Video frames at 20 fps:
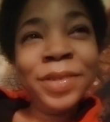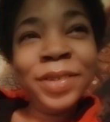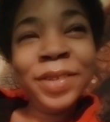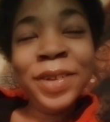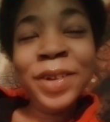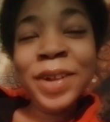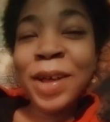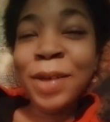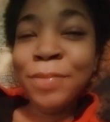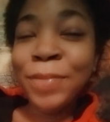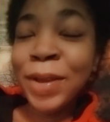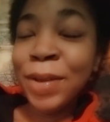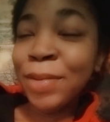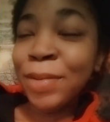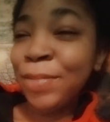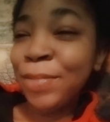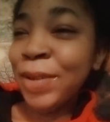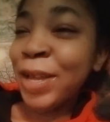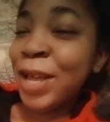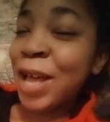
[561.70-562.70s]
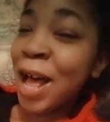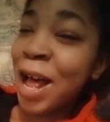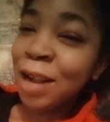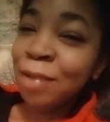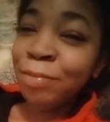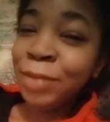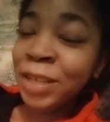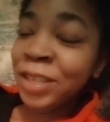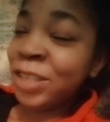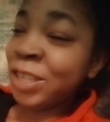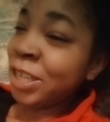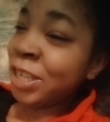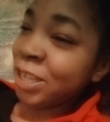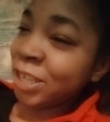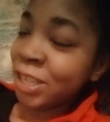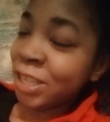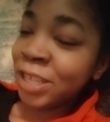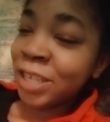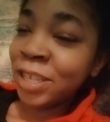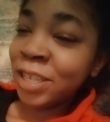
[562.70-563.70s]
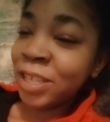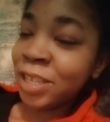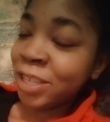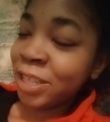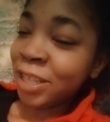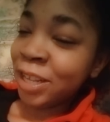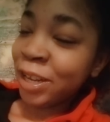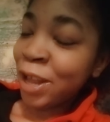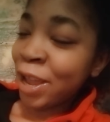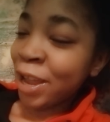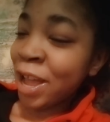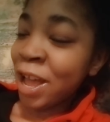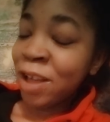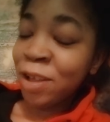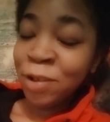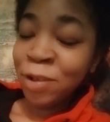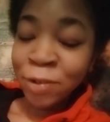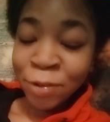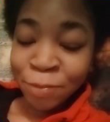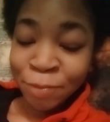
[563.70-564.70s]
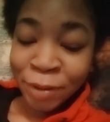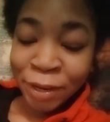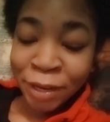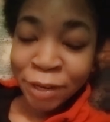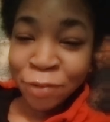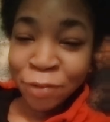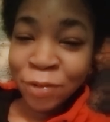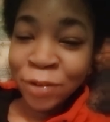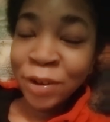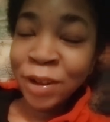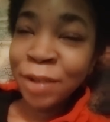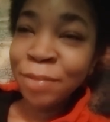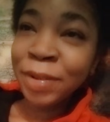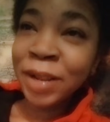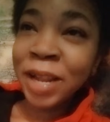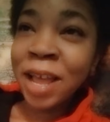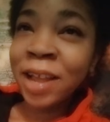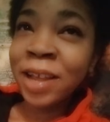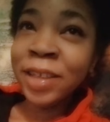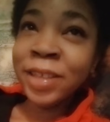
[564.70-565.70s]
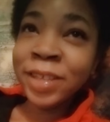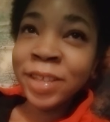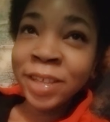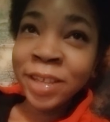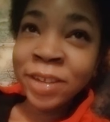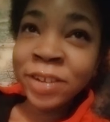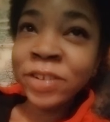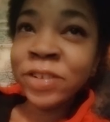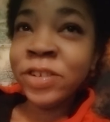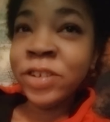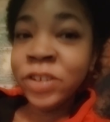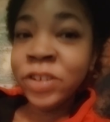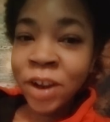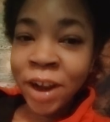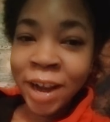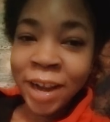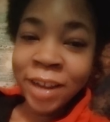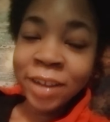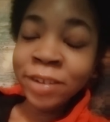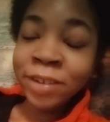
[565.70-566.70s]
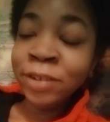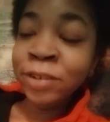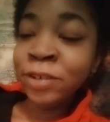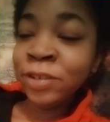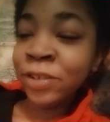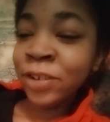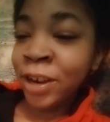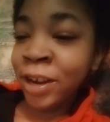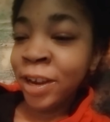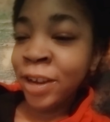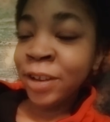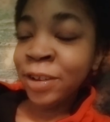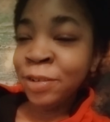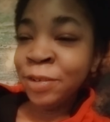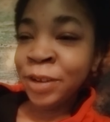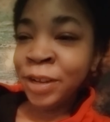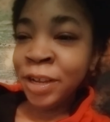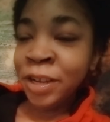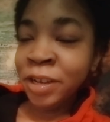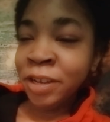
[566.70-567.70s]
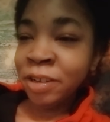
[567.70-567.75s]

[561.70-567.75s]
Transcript: you know, people be calling me sis. Like, I don't be knowing. I be like, sis, right? You straight? You